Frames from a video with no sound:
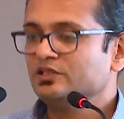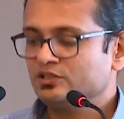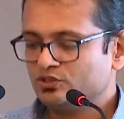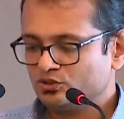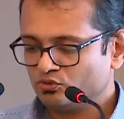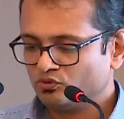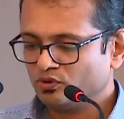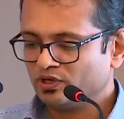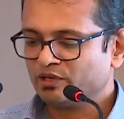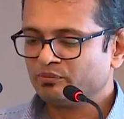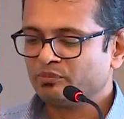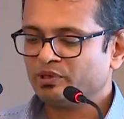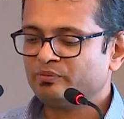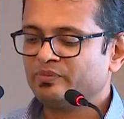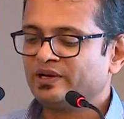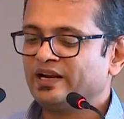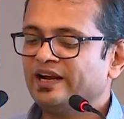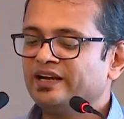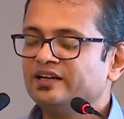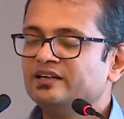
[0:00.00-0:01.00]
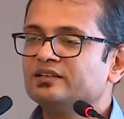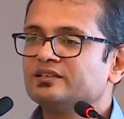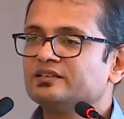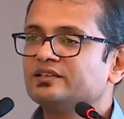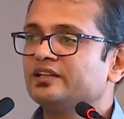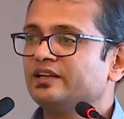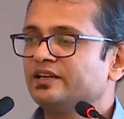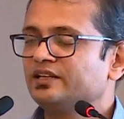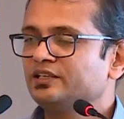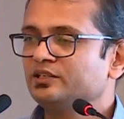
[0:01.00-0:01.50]
So what are my brand
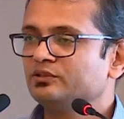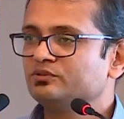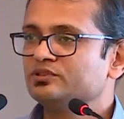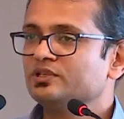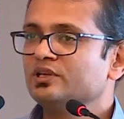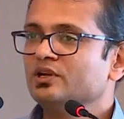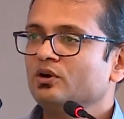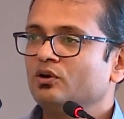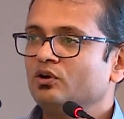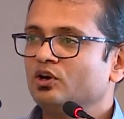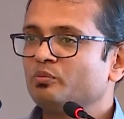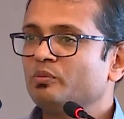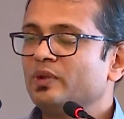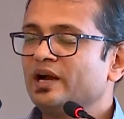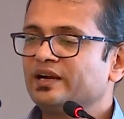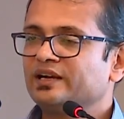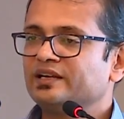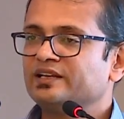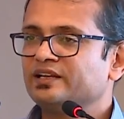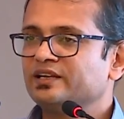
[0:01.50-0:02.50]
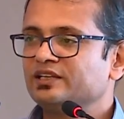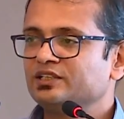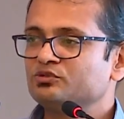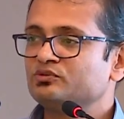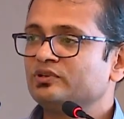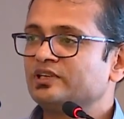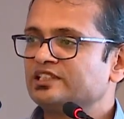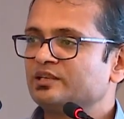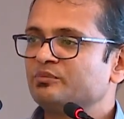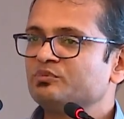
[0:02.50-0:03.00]
directives or market directives
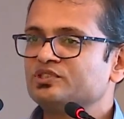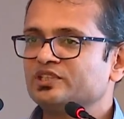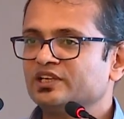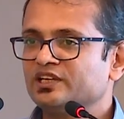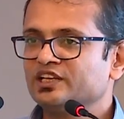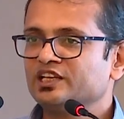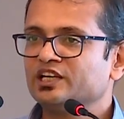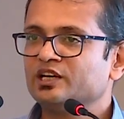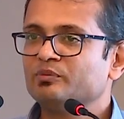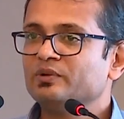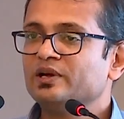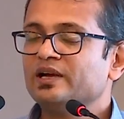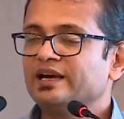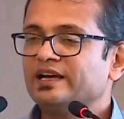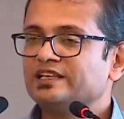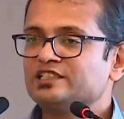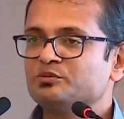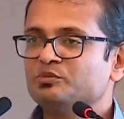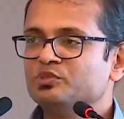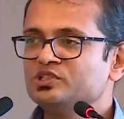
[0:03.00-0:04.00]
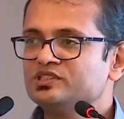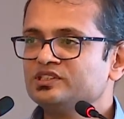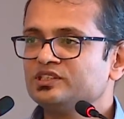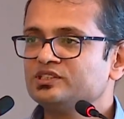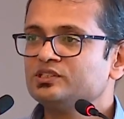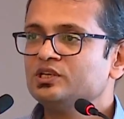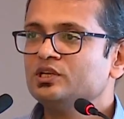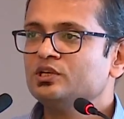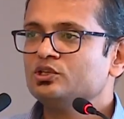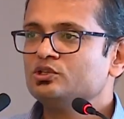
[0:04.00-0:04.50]
which I'm setting up as a business?